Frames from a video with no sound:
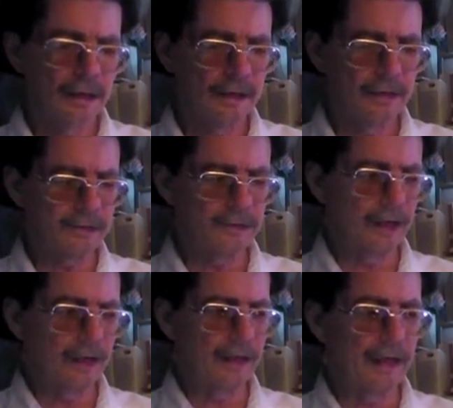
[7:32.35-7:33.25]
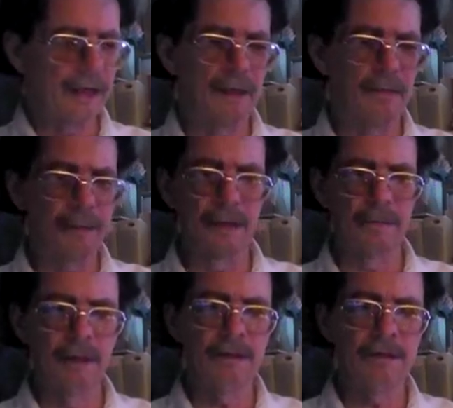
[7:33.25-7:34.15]
You're just drinking in a better
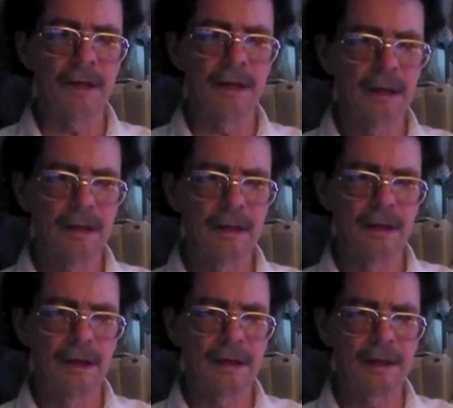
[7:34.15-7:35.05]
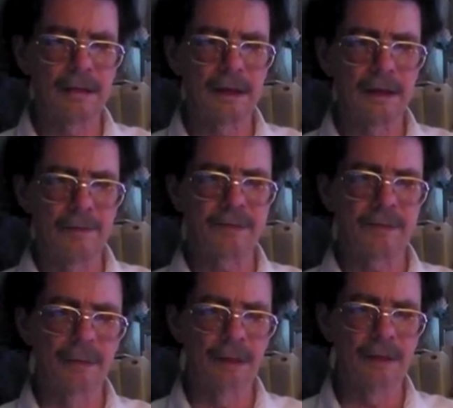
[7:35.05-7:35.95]
mood. You know, it lifts
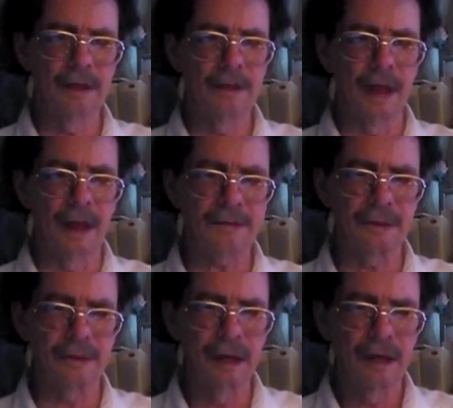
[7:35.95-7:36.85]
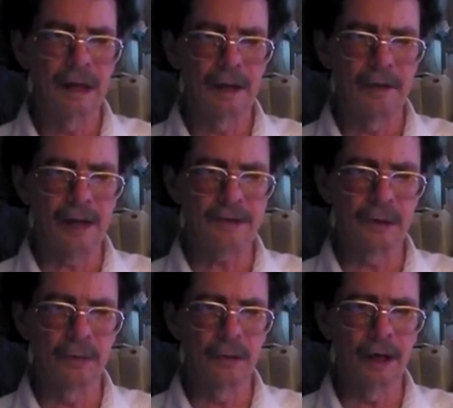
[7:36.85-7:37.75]
your mood in a
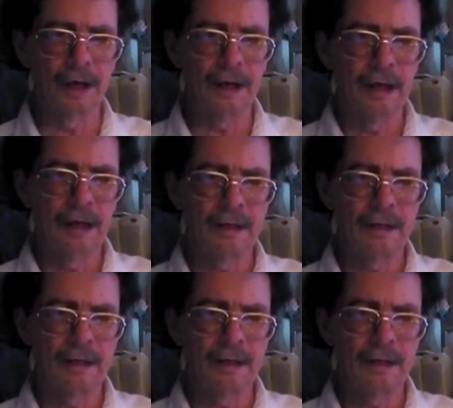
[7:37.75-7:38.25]
natural way.